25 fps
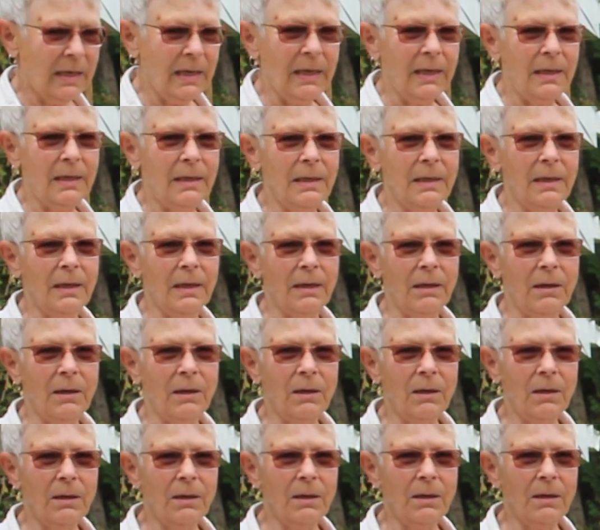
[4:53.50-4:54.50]
in
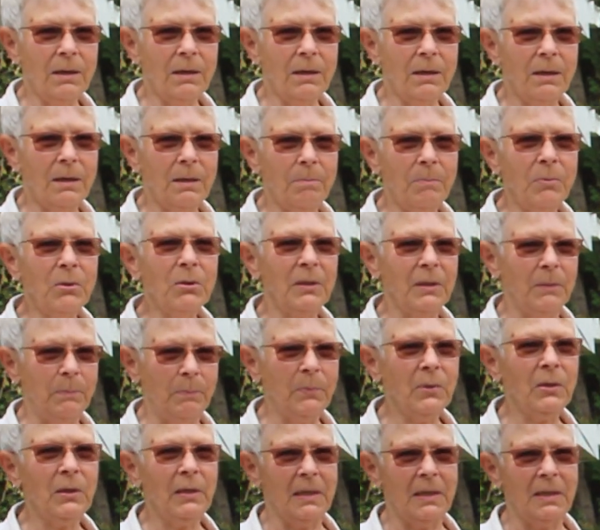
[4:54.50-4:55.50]

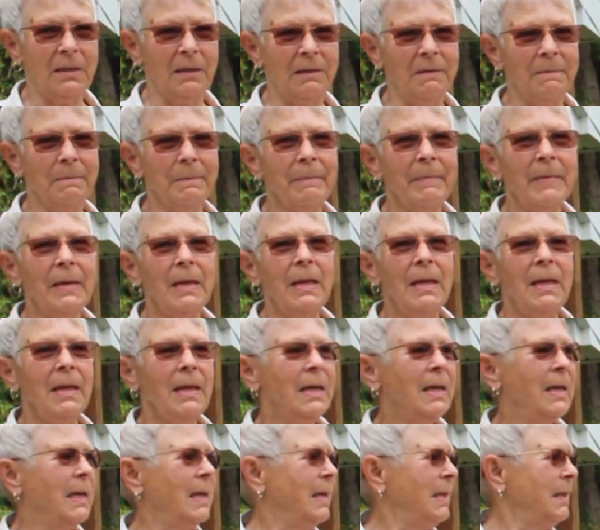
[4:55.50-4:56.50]
Burlington.
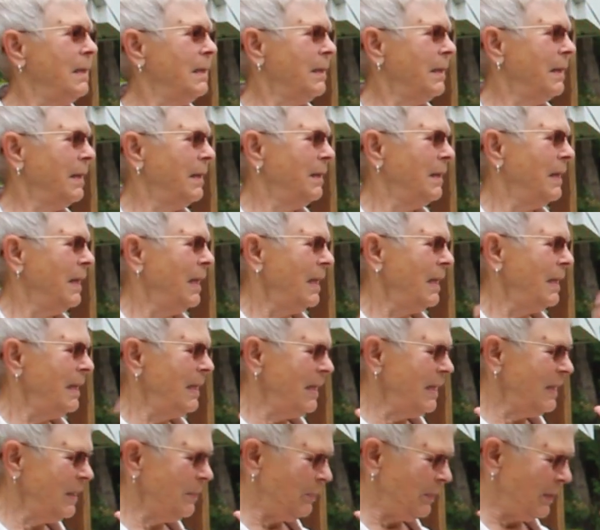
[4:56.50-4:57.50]
And
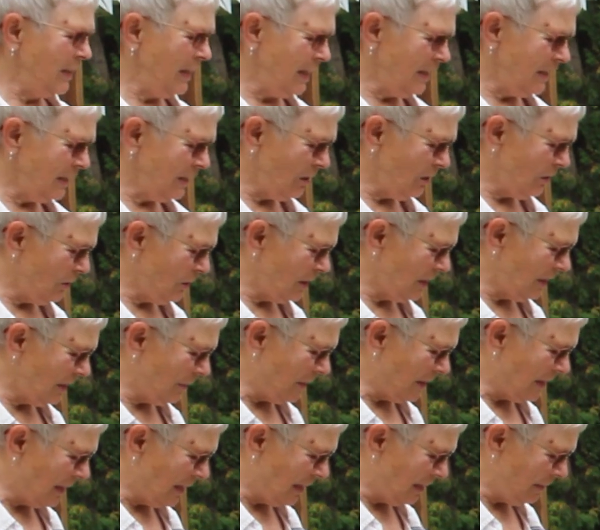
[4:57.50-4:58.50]
these plants that you see
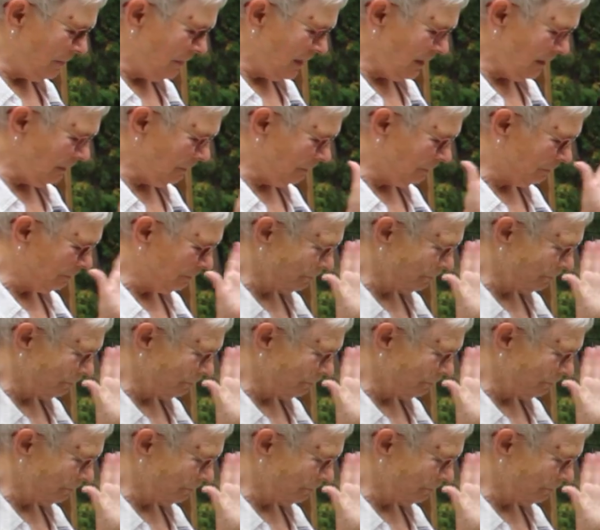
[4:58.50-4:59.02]
behind me